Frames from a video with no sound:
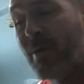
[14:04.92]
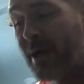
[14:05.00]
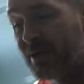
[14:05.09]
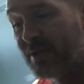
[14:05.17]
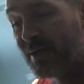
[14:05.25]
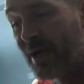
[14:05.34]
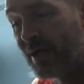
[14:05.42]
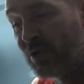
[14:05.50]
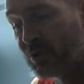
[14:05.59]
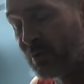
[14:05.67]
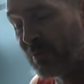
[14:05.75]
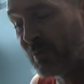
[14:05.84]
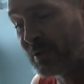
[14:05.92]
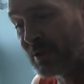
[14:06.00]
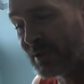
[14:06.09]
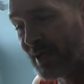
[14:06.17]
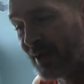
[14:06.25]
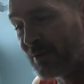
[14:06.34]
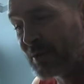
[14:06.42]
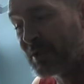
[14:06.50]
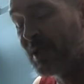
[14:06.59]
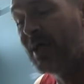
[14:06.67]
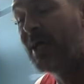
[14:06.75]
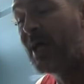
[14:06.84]
back today during business hours?
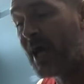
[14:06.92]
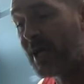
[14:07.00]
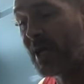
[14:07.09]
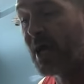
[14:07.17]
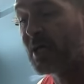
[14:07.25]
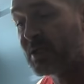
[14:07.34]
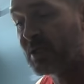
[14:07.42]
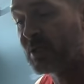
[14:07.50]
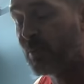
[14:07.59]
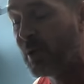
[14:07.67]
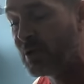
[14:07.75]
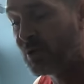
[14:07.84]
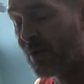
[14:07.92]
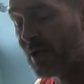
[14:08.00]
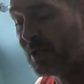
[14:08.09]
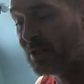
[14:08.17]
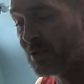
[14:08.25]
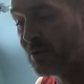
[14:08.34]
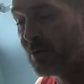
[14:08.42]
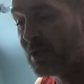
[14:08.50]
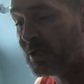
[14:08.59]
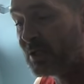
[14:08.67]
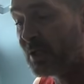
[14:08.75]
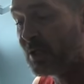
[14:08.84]
and asked to speak directly to, and
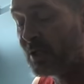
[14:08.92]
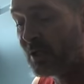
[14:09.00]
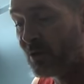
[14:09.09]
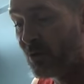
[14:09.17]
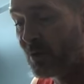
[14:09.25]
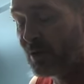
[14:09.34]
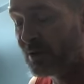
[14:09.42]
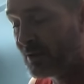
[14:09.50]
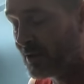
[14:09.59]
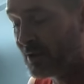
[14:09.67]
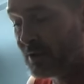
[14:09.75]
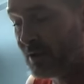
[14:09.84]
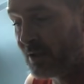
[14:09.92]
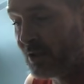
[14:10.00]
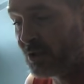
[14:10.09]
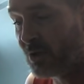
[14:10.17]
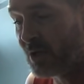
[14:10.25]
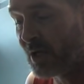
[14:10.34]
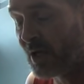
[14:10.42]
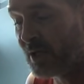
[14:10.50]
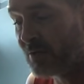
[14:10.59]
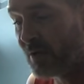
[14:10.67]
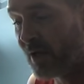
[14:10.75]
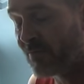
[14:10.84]
he said that the Auckland that, that the
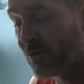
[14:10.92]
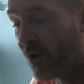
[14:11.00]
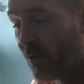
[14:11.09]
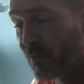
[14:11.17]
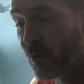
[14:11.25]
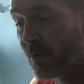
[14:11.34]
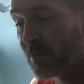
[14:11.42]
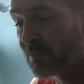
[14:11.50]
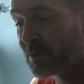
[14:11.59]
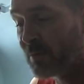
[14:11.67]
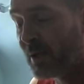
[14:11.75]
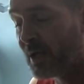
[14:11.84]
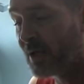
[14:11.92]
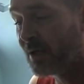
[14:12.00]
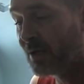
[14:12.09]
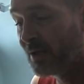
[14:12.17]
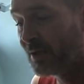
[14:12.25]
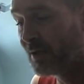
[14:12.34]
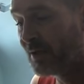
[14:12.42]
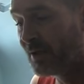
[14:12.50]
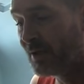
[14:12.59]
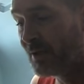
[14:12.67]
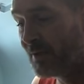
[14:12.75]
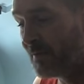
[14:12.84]
adjudicator had no problem speaking. I did
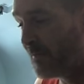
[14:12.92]
advise them